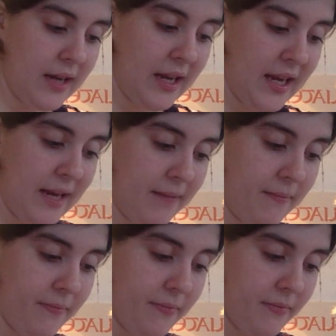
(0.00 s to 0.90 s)
he had
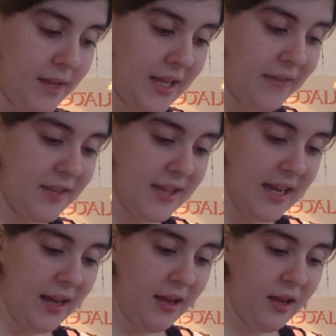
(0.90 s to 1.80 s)
left it
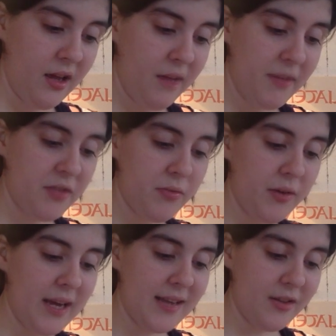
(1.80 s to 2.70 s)
there. Mr.
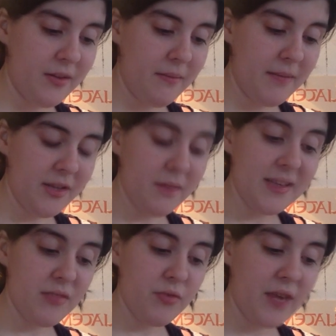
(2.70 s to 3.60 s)
Rucastle and Mr. and
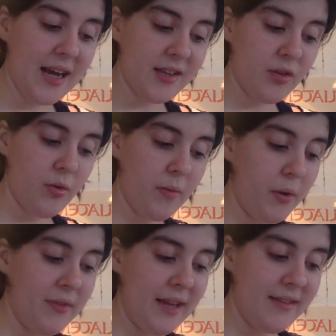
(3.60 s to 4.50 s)
Mrs. Rucastle were
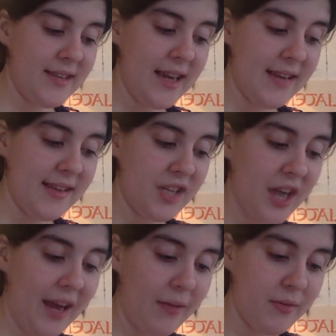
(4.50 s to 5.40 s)
both downstairs, and the
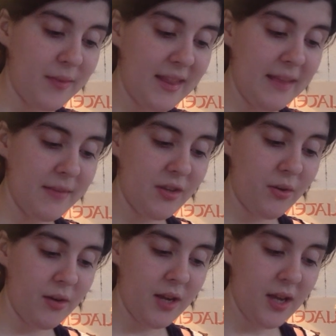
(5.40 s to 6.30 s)
child was with them,
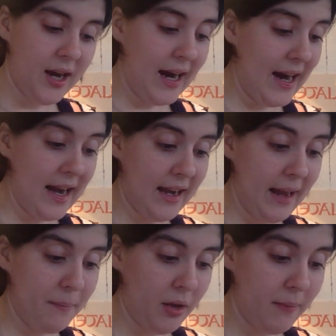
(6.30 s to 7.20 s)
so I had an
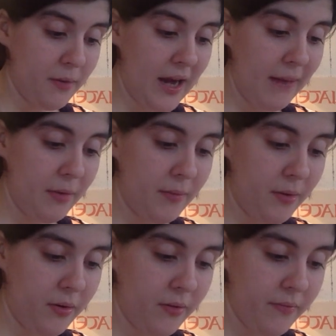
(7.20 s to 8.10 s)
ample, op-
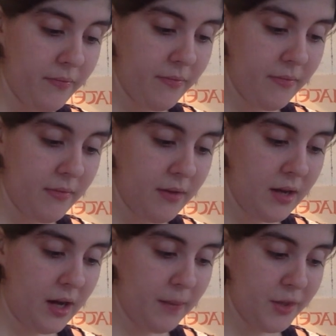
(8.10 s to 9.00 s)
admirable
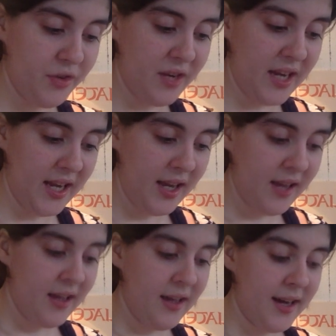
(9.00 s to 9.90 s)
opportunity.
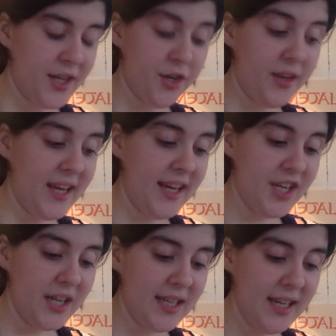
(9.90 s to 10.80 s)
I turned the key
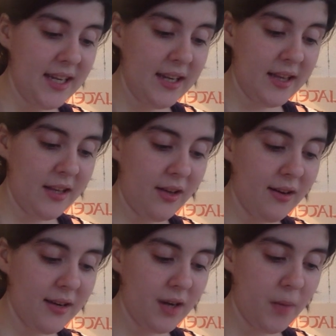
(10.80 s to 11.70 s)
gently in, in the
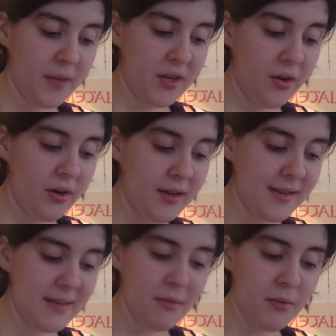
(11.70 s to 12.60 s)
lock, opened the door, and
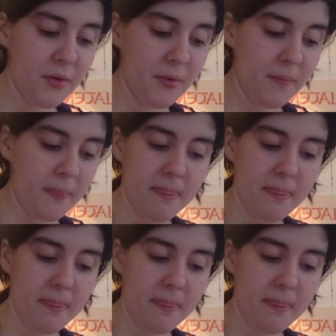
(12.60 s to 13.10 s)
slipped through.